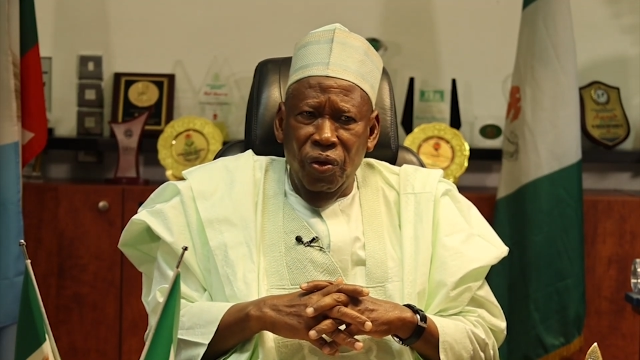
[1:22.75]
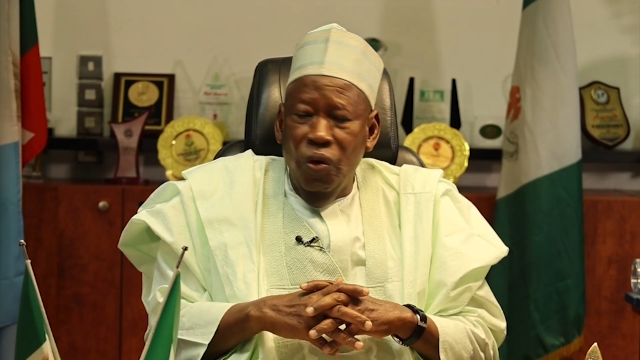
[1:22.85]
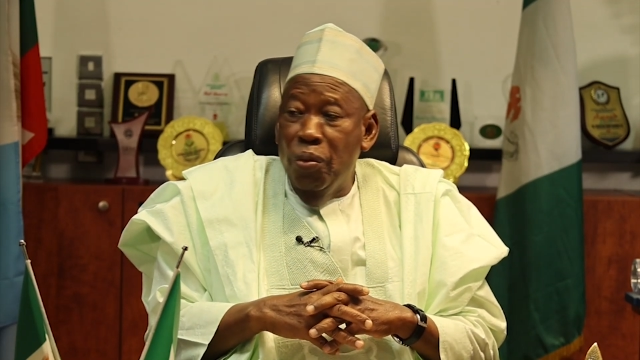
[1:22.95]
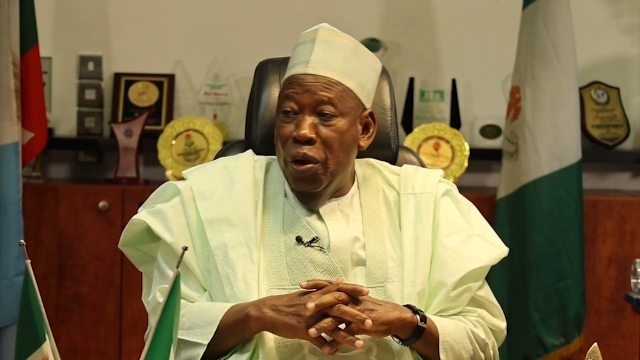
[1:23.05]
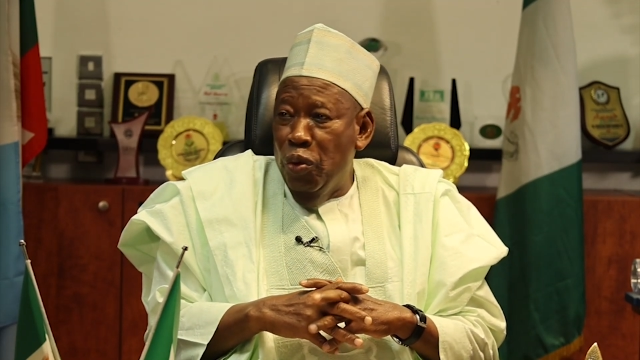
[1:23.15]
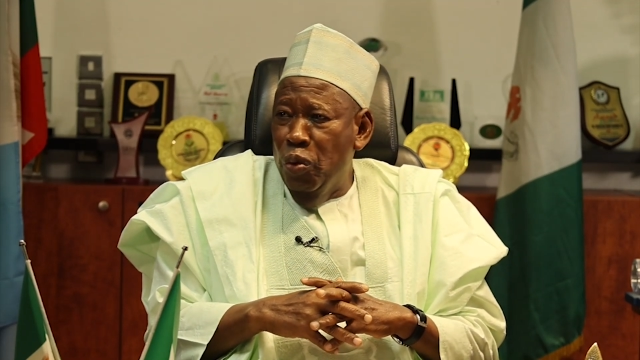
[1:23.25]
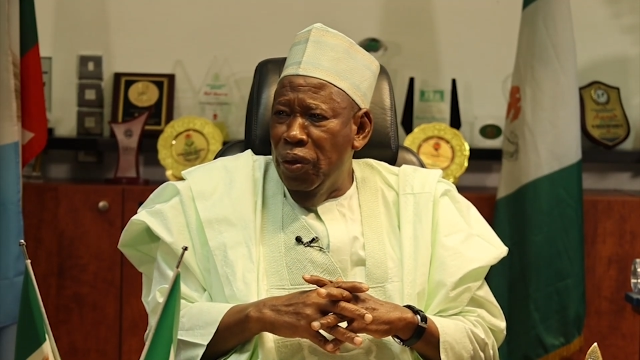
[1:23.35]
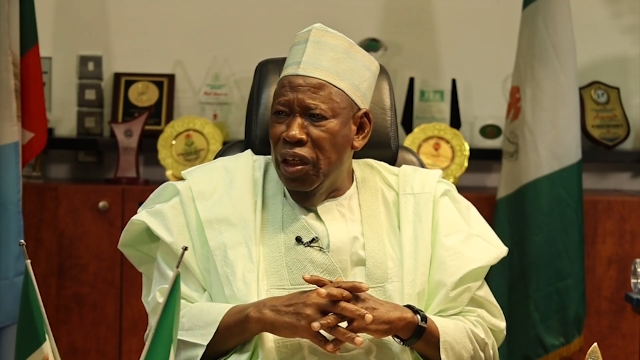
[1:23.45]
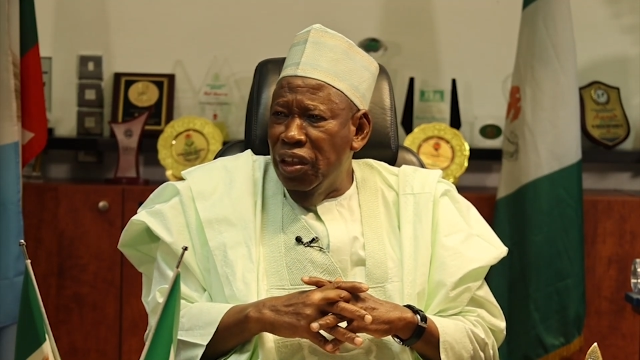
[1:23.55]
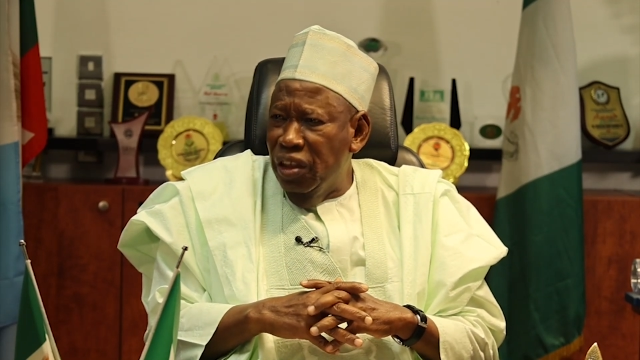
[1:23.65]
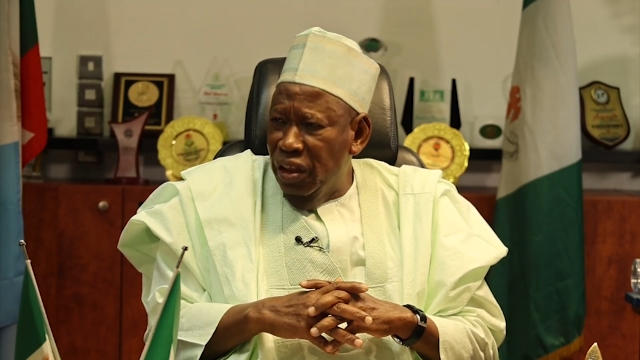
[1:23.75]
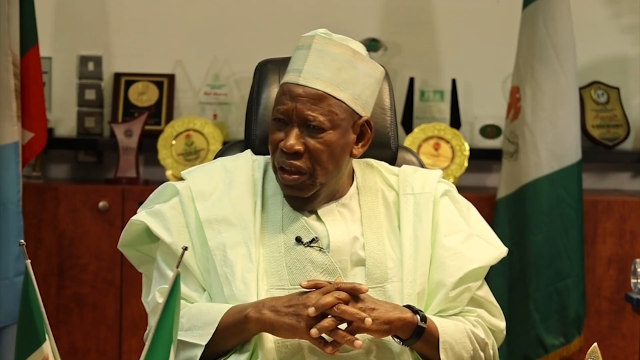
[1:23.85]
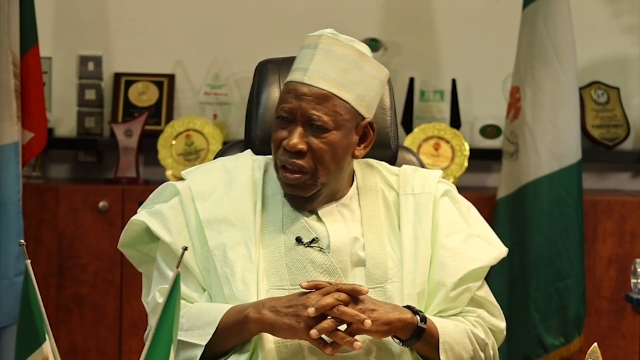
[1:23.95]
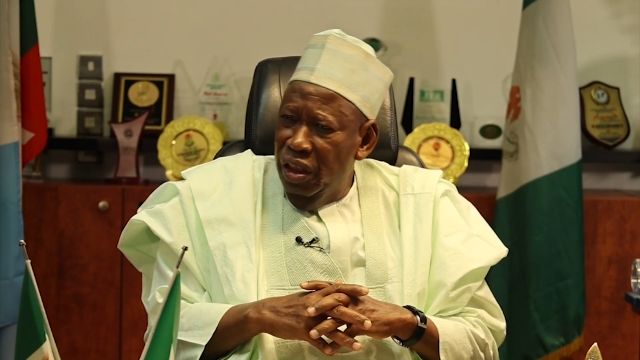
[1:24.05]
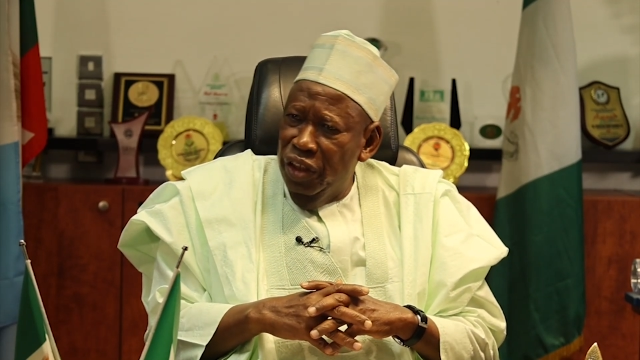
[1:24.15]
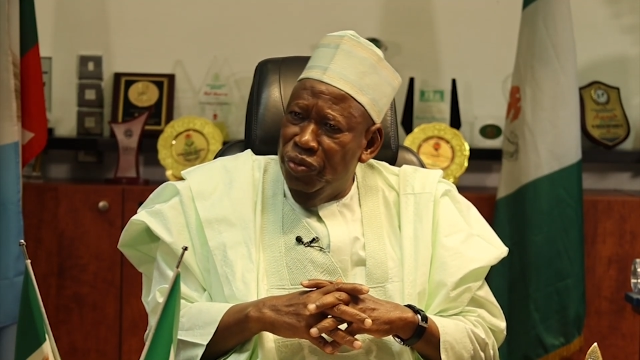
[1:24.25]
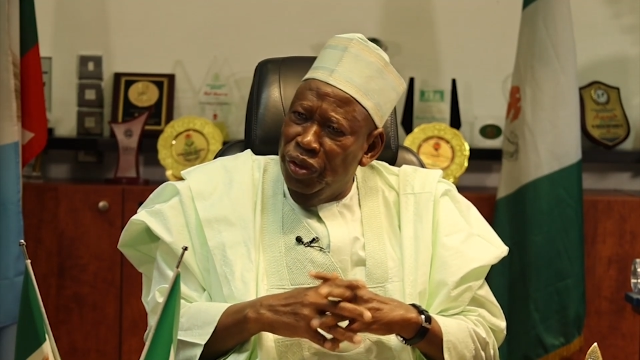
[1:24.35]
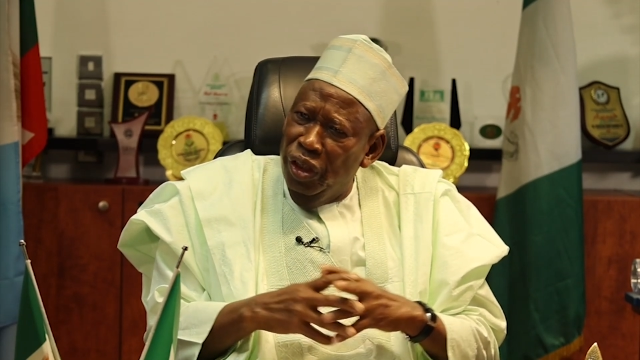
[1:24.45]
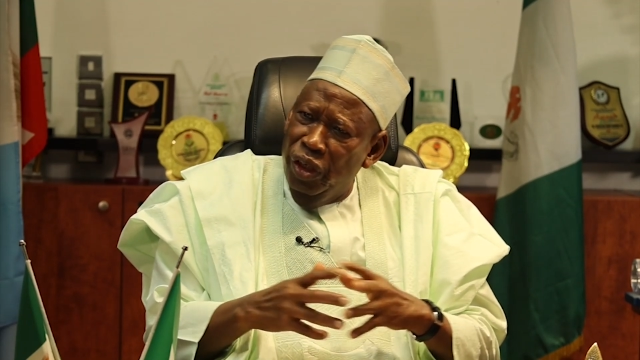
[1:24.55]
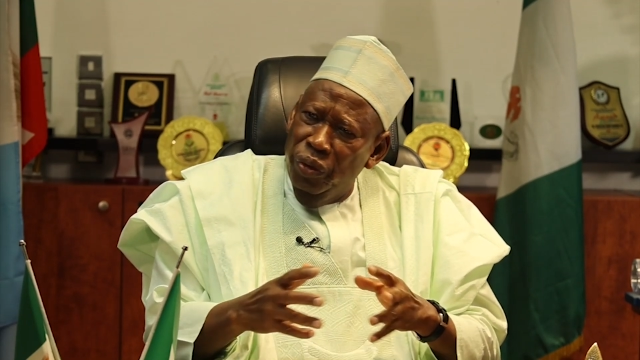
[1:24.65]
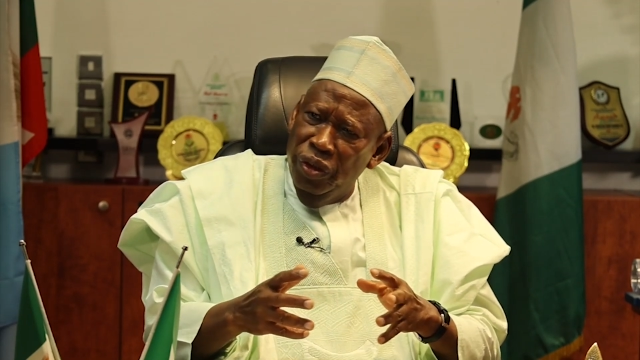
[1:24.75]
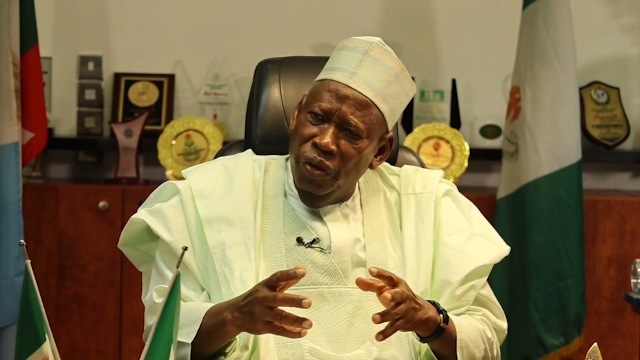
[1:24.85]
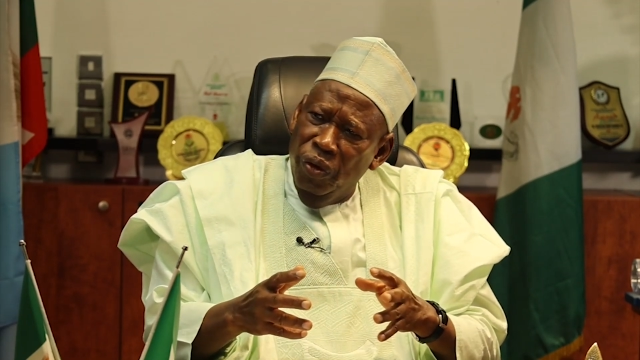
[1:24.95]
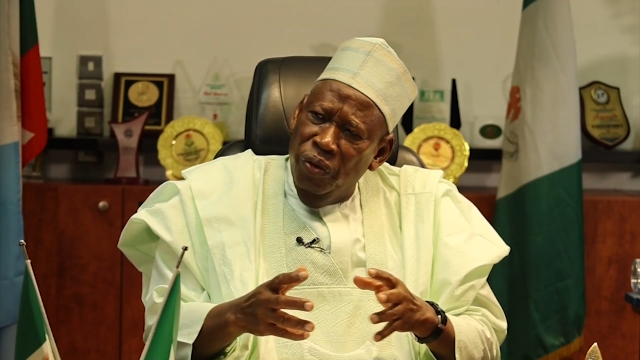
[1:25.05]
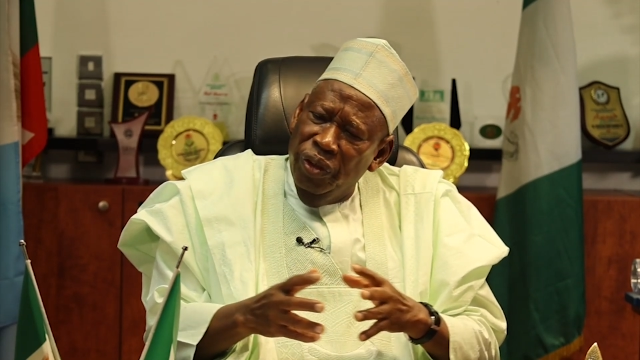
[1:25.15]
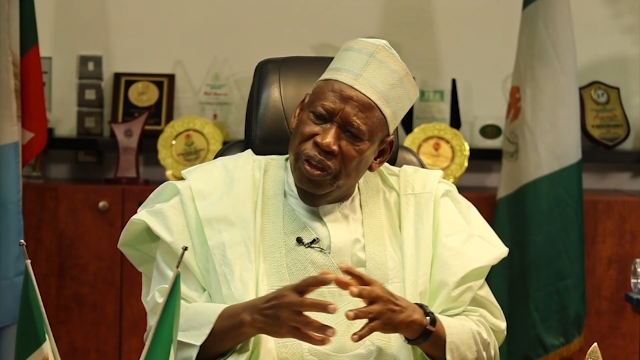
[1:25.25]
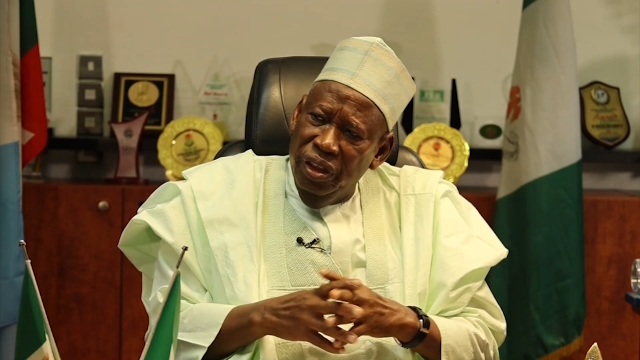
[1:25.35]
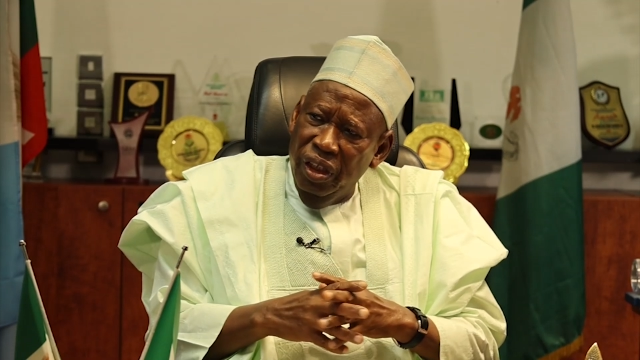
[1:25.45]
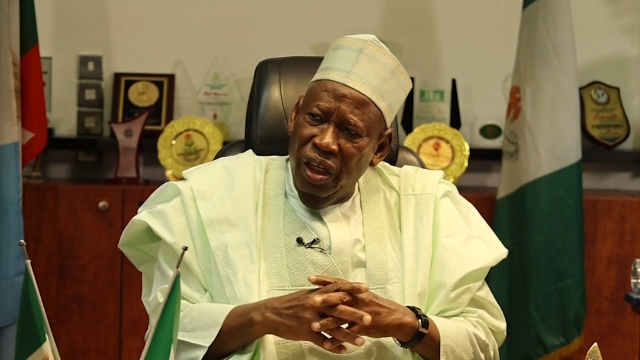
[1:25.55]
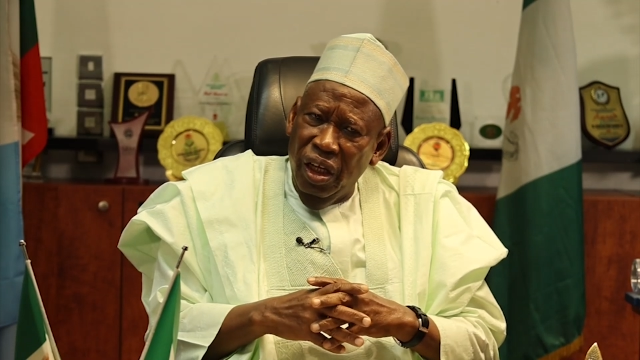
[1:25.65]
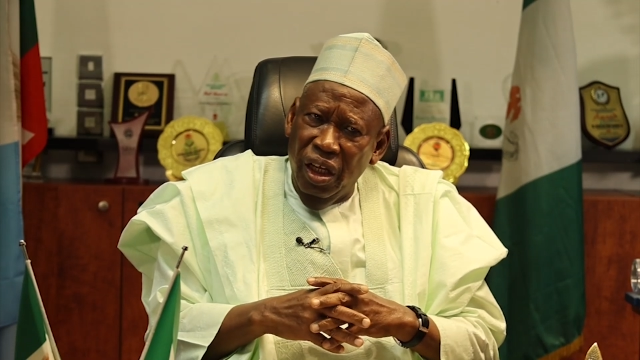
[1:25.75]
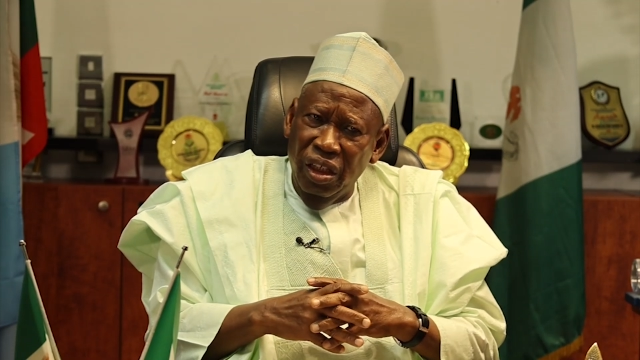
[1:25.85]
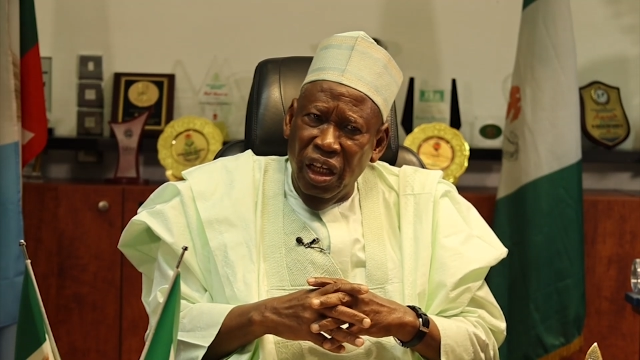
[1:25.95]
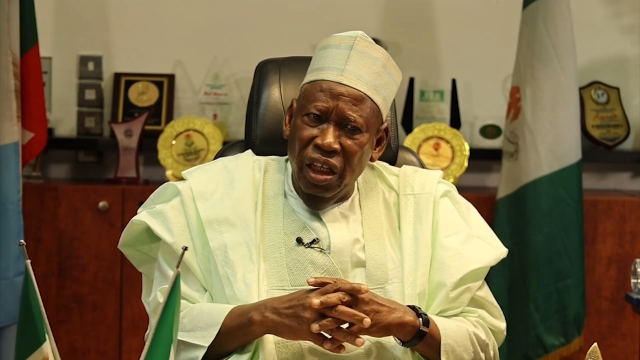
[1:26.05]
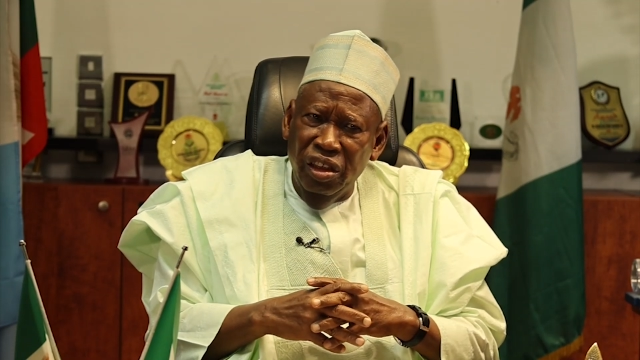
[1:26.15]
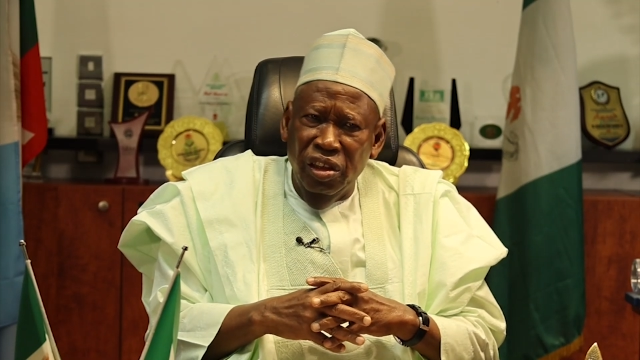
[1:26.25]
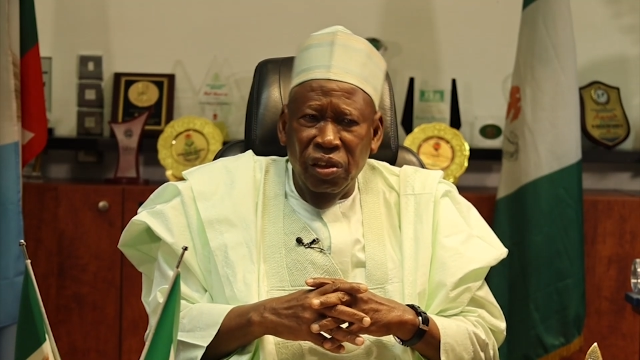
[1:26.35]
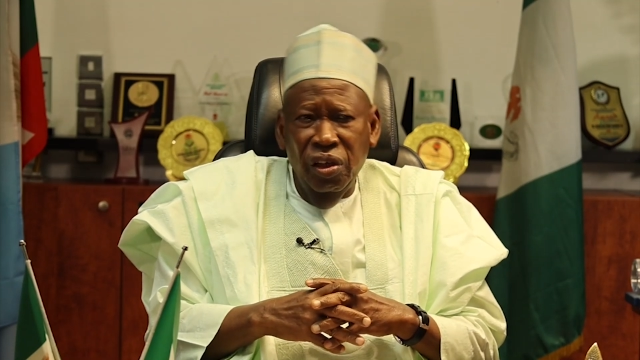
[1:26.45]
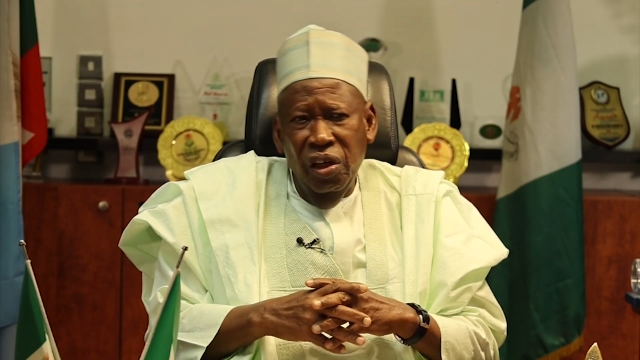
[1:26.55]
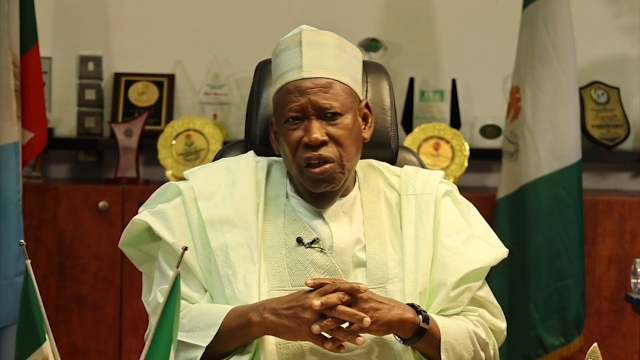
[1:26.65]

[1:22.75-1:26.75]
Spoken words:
overpopulated, especially with the COVID-19.